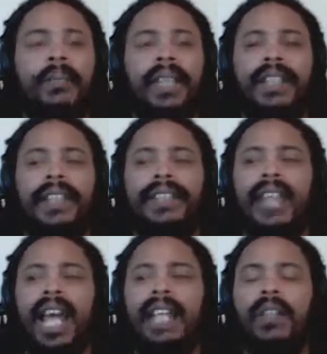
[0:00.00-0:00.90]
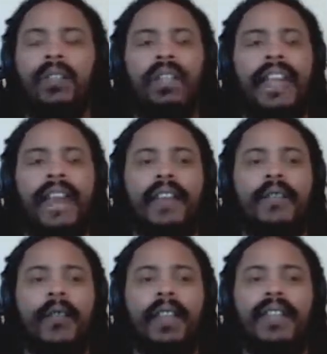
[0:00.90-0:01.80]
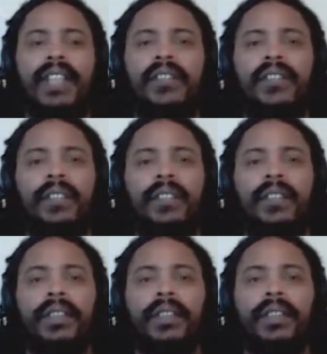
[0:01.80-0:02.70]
Because I don't lack for adventure.